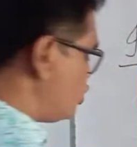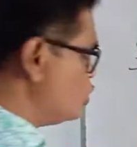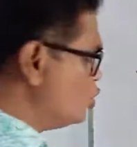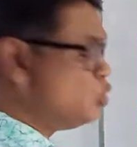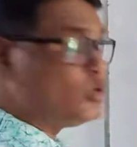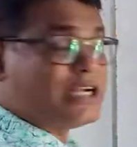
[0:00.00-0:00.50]

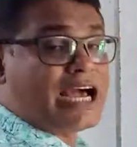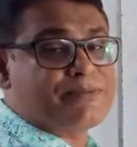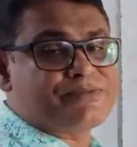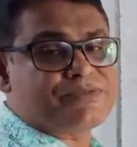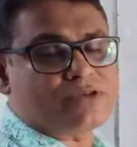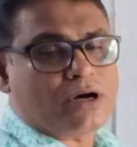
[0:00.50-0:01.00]
2
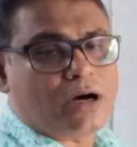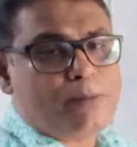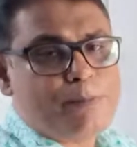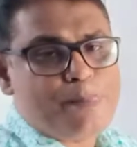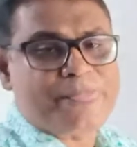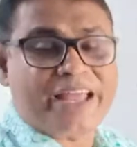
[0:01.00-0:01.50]
types
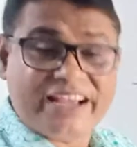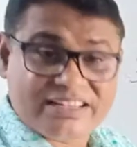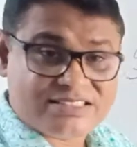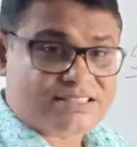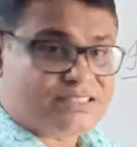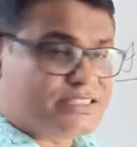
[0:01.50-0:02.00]
of
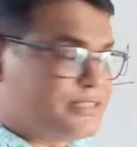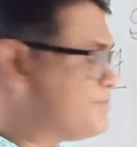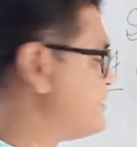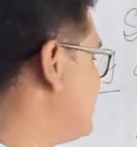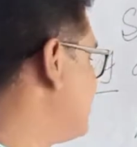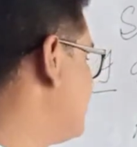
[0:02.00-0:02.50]
assertive
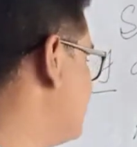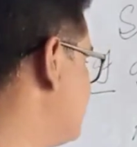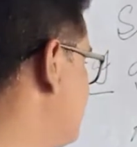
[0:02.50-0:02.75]
sentence.